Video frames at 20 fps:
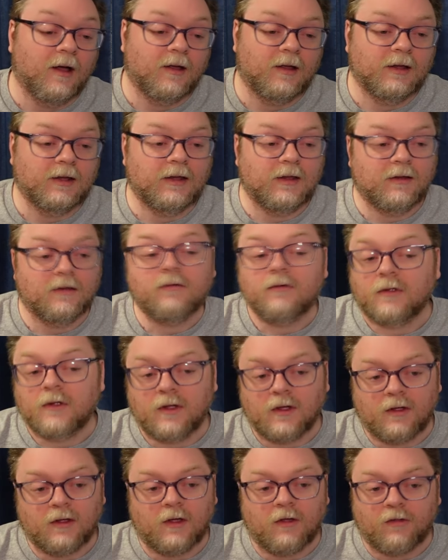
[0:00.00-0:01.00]

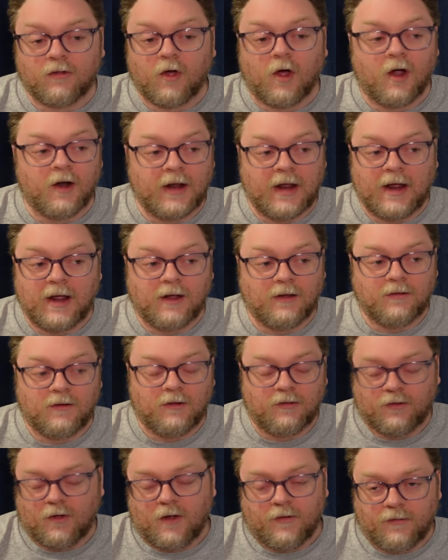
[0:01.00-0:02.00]
is on
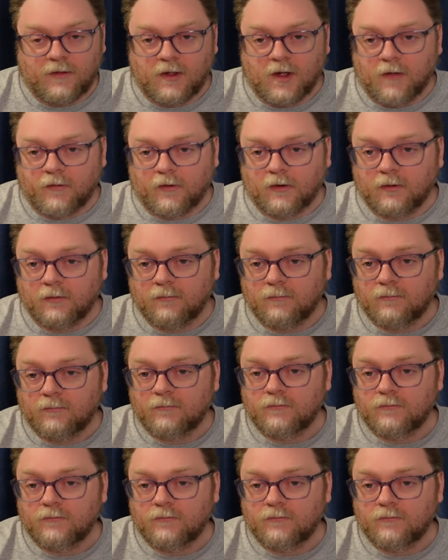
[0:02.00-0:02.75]
the other